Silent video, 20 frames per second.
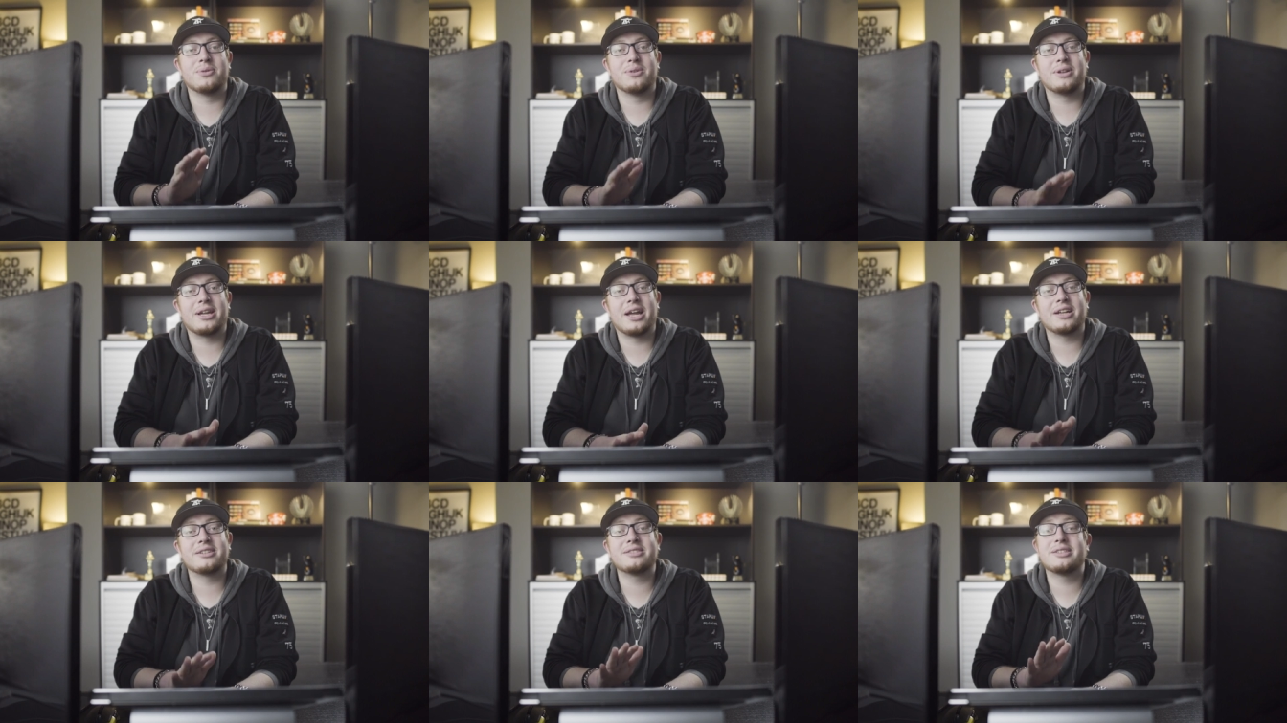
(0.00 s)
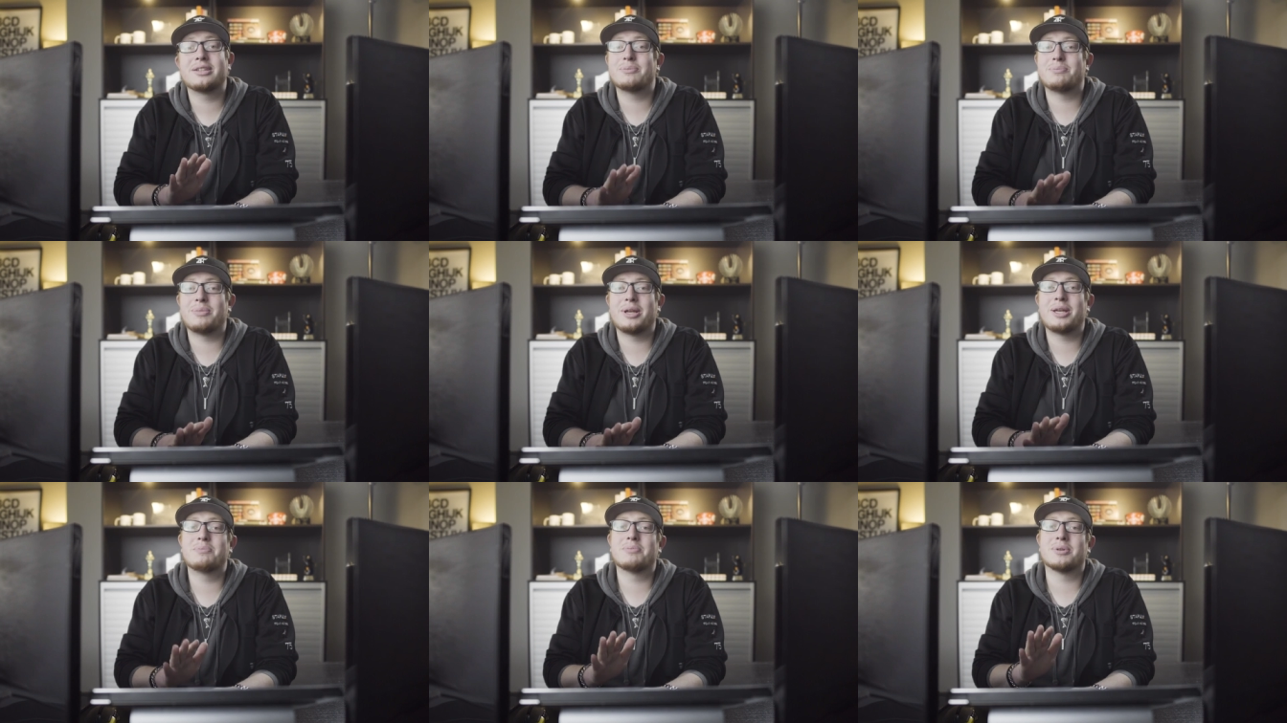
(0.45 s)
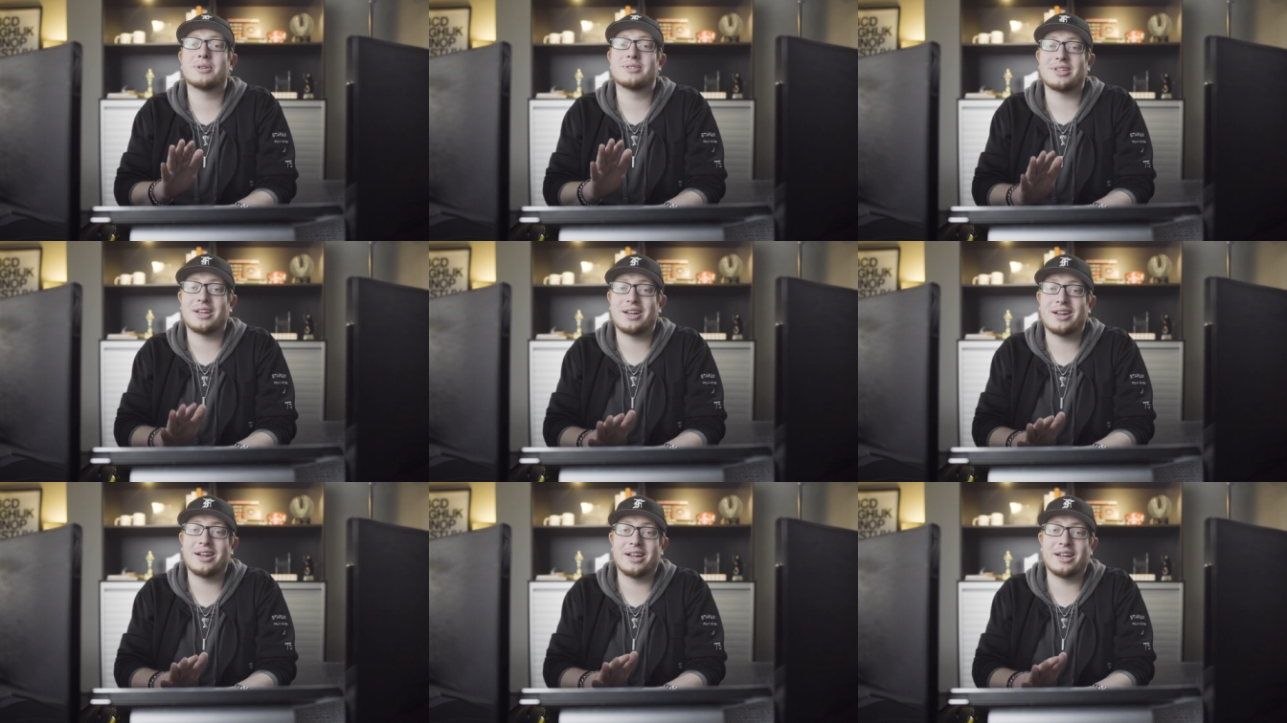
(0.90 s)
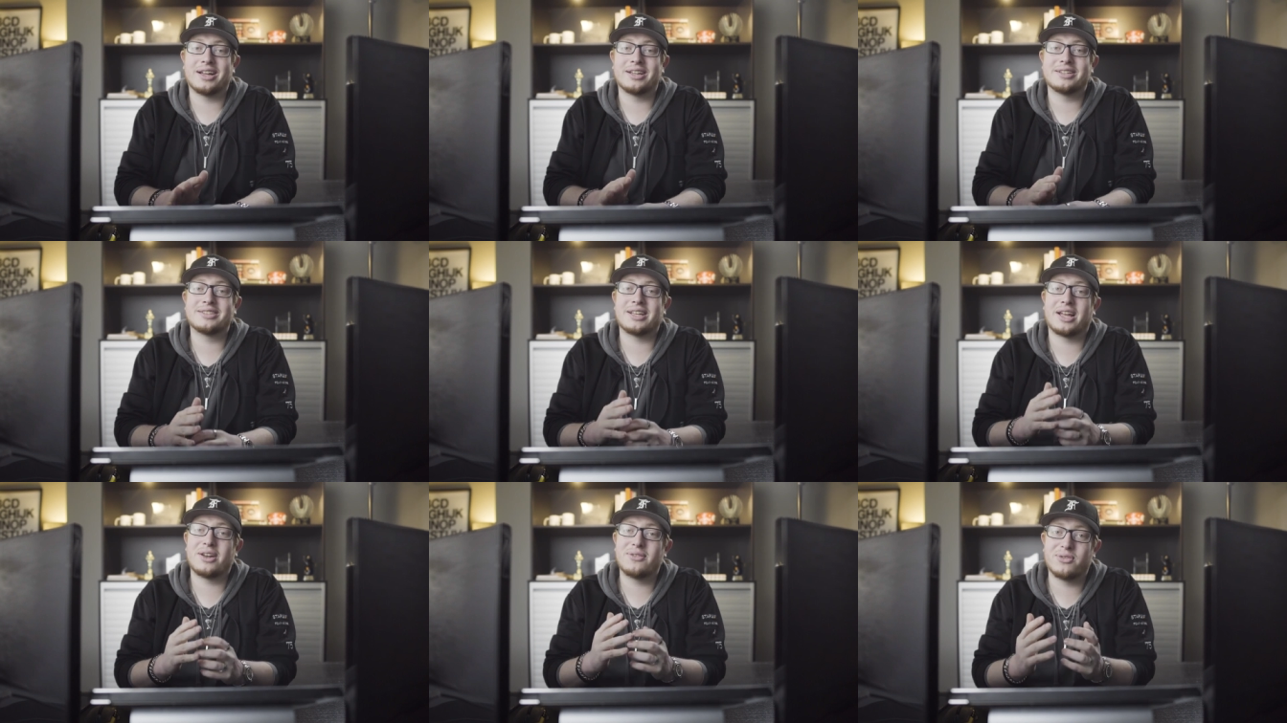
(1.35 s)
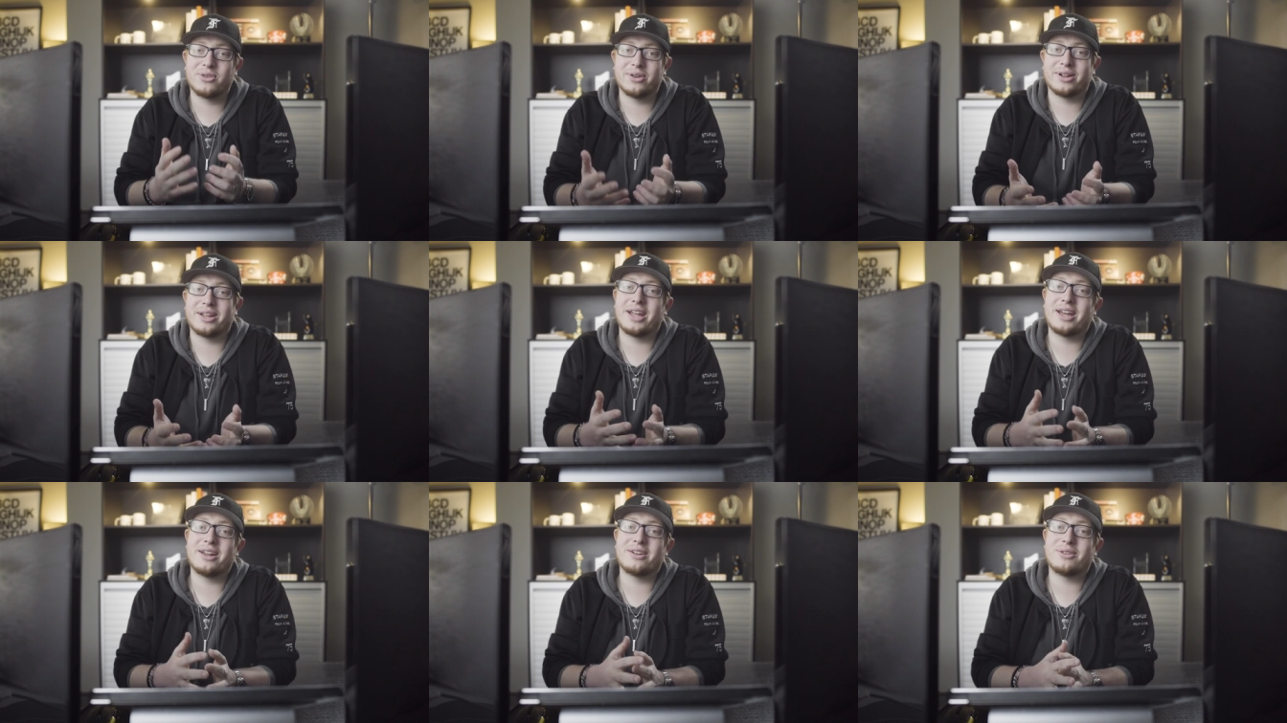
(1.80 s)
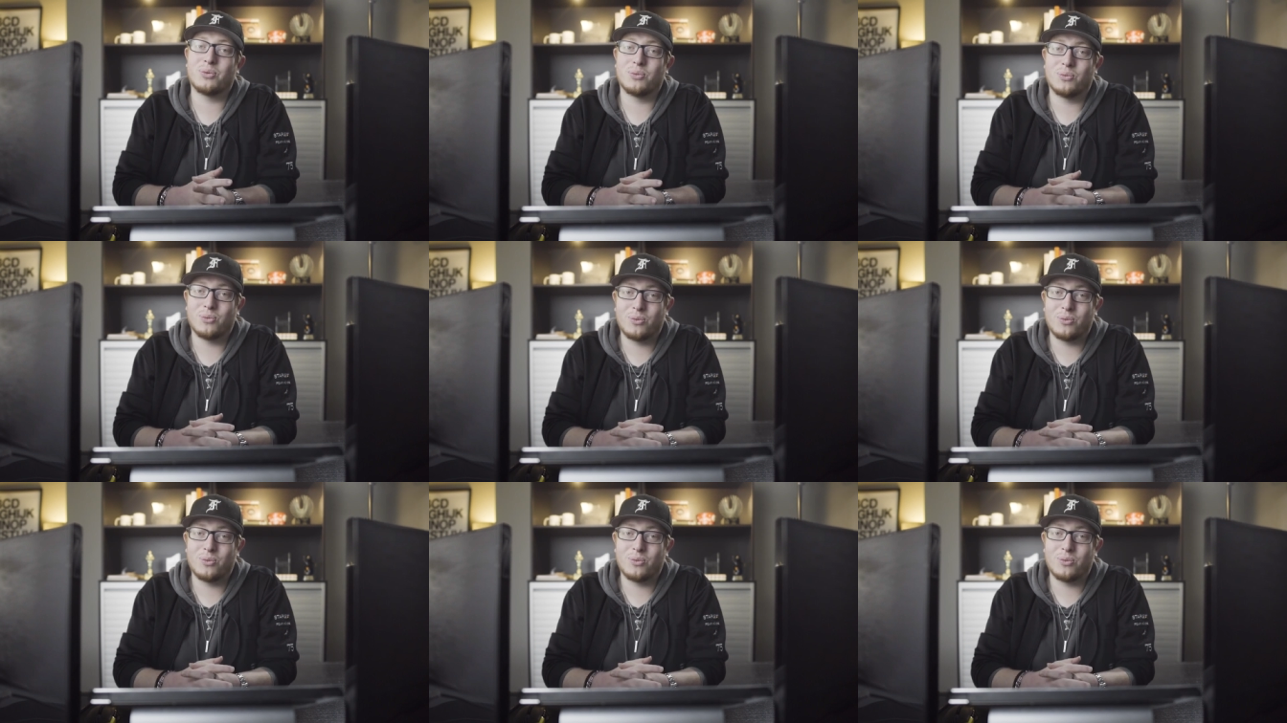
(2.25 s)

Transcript: catching people's eyes and forget